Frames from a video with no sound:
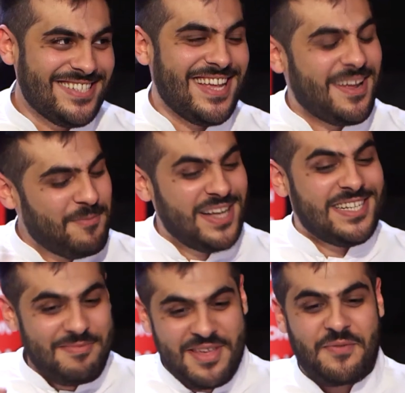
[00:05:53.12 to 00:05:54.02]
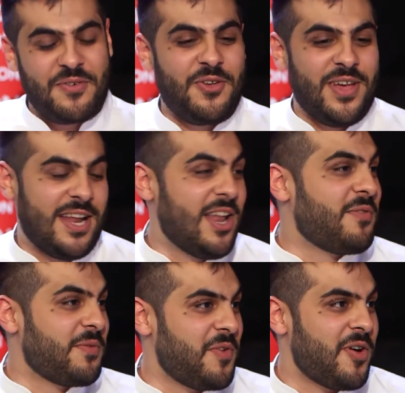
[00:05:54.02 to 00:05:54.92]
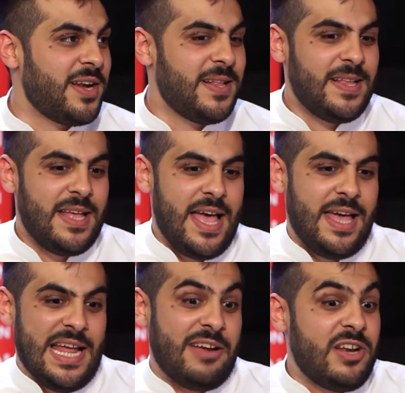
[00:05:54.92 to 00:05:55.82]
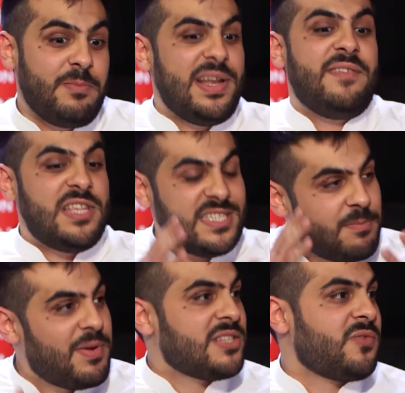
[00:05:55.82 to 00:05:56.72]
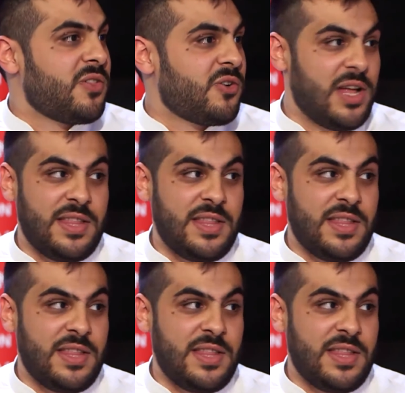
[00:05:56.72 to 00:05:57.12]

He's like, "Majid, I'm there for you, and I love him for it." And I really believe he's the best for the role.